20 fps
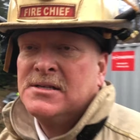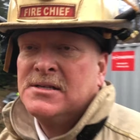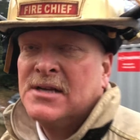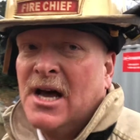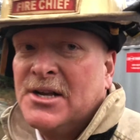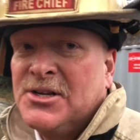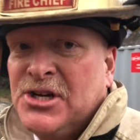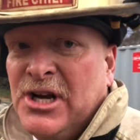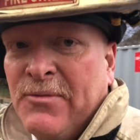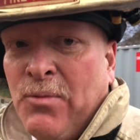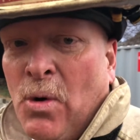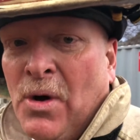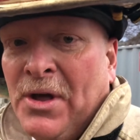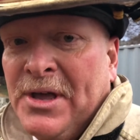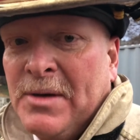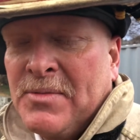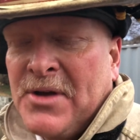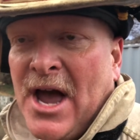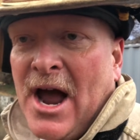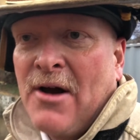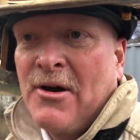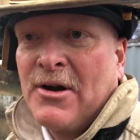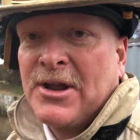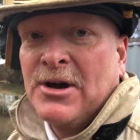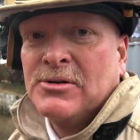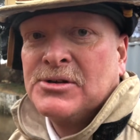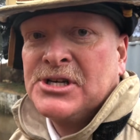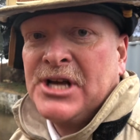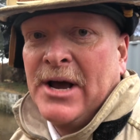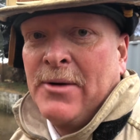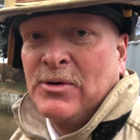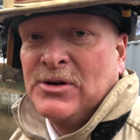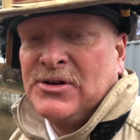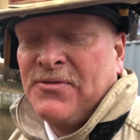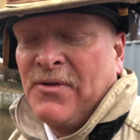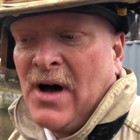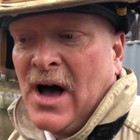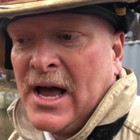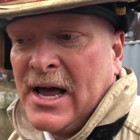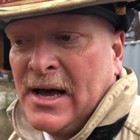Uh, Chief William Carrico, Sandwich
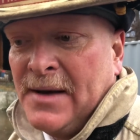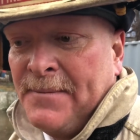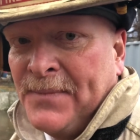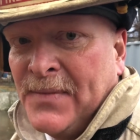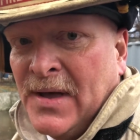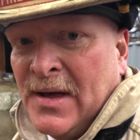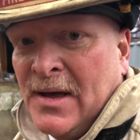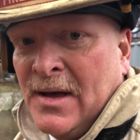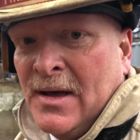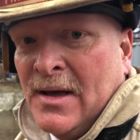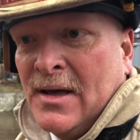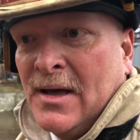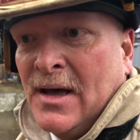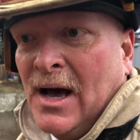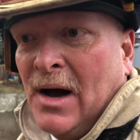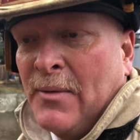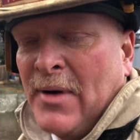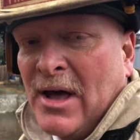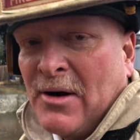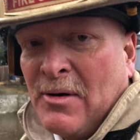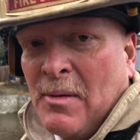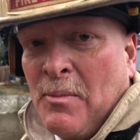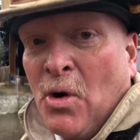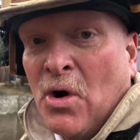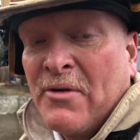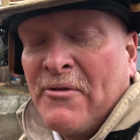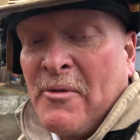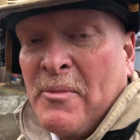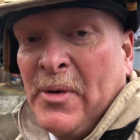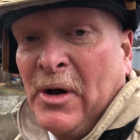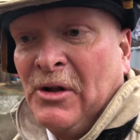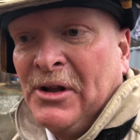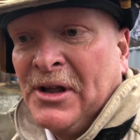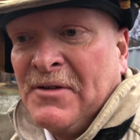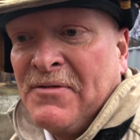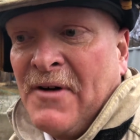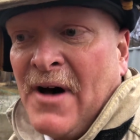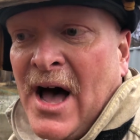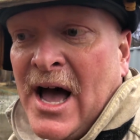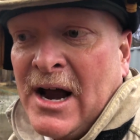Fire. Uh, we had a report of a
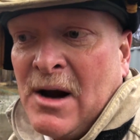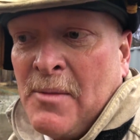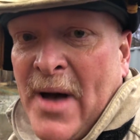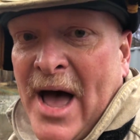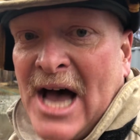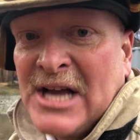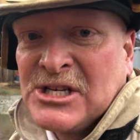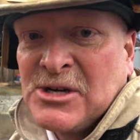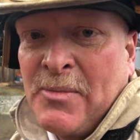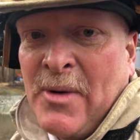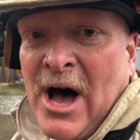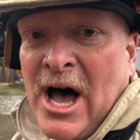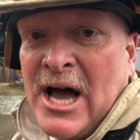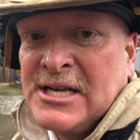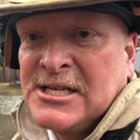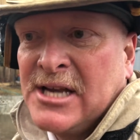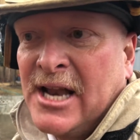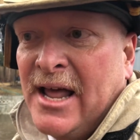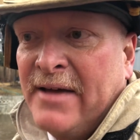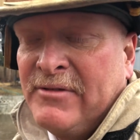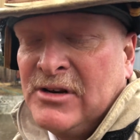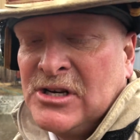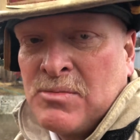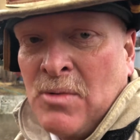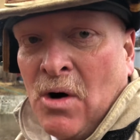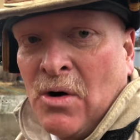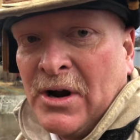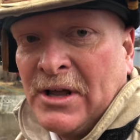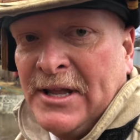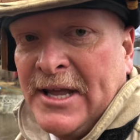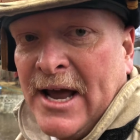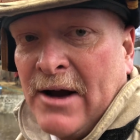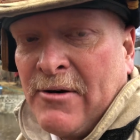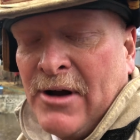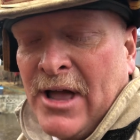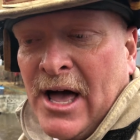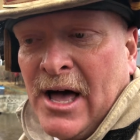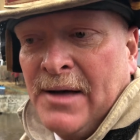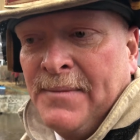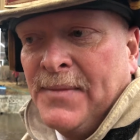building fire. Passerby said heavy smoke in the
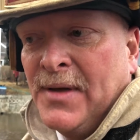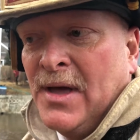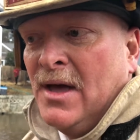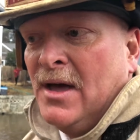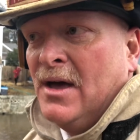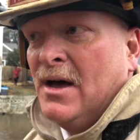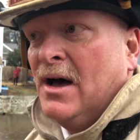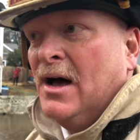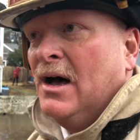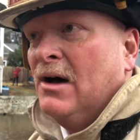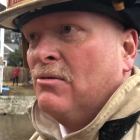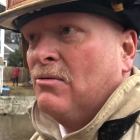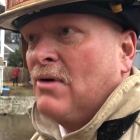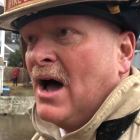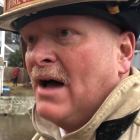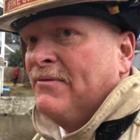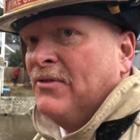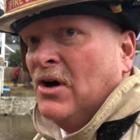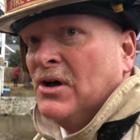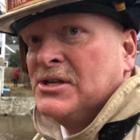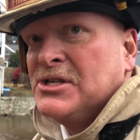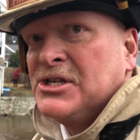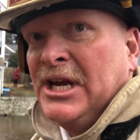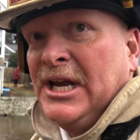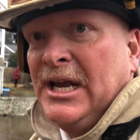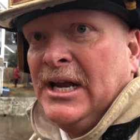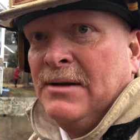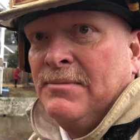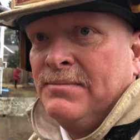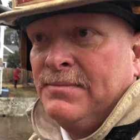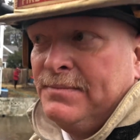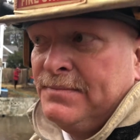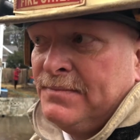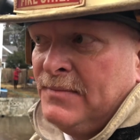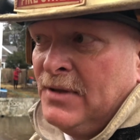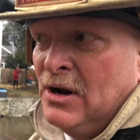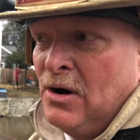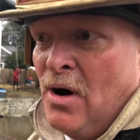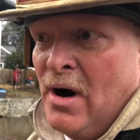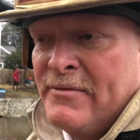area. Uh, arrived on scene.
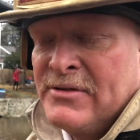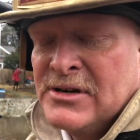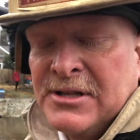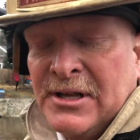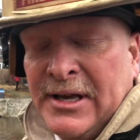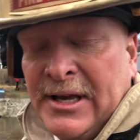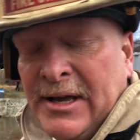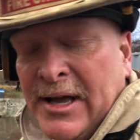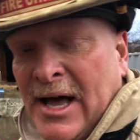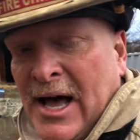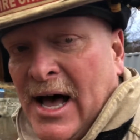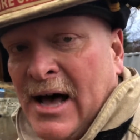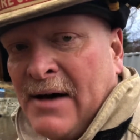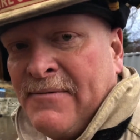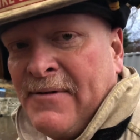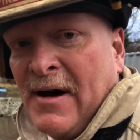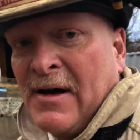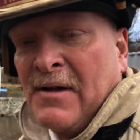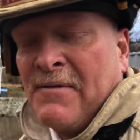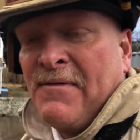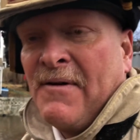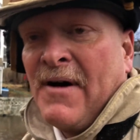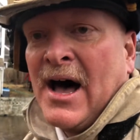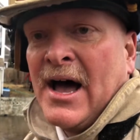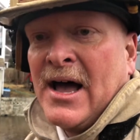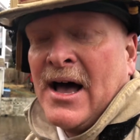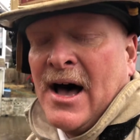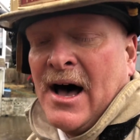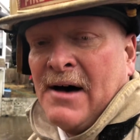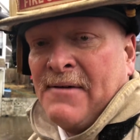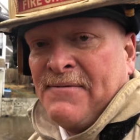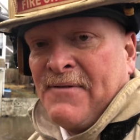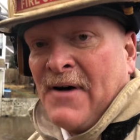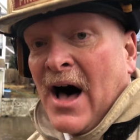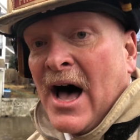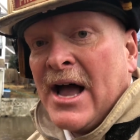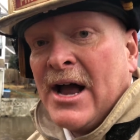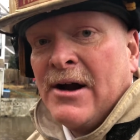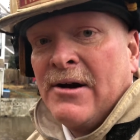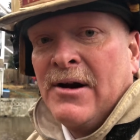You know, obviously uh, found a fi uh,
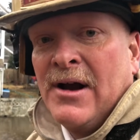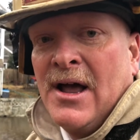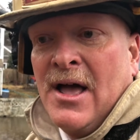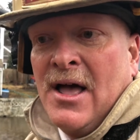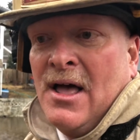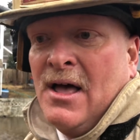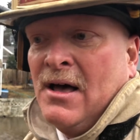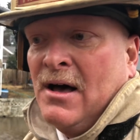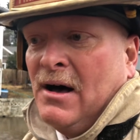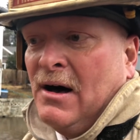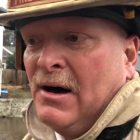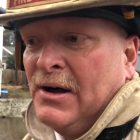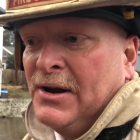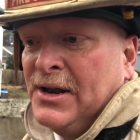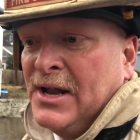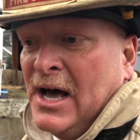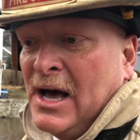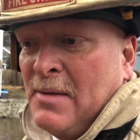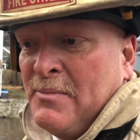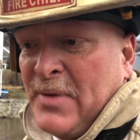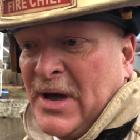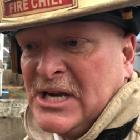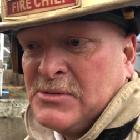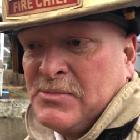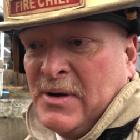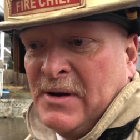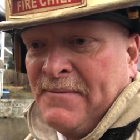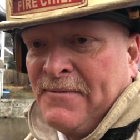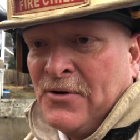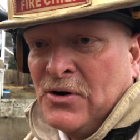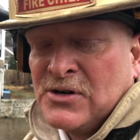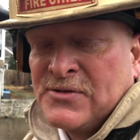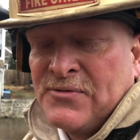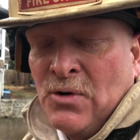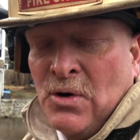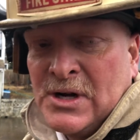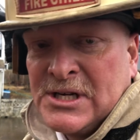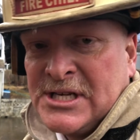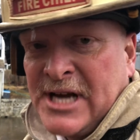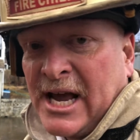fire on uh, basement, first
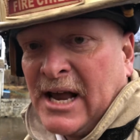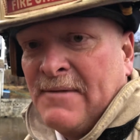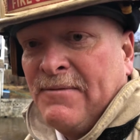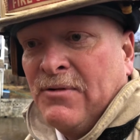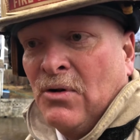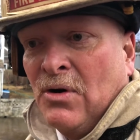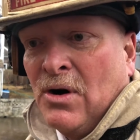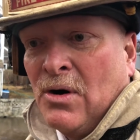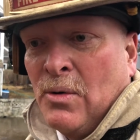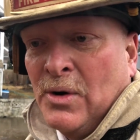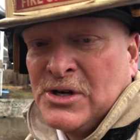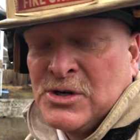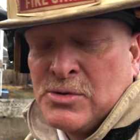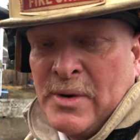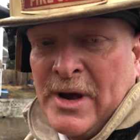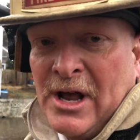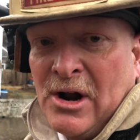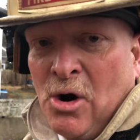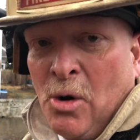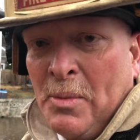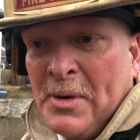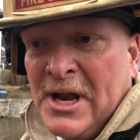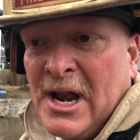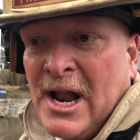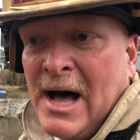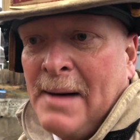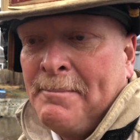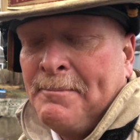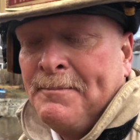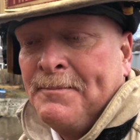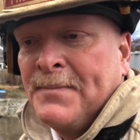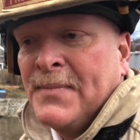floor, second floor. Once we had opened it up,